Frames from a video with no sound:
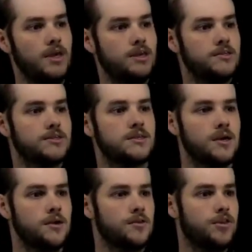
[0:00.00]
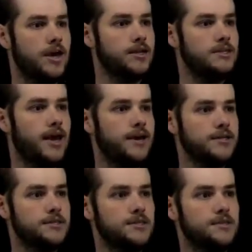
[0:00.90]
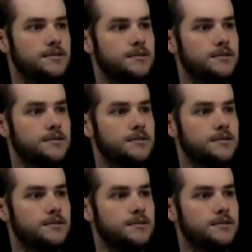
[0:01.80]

means that x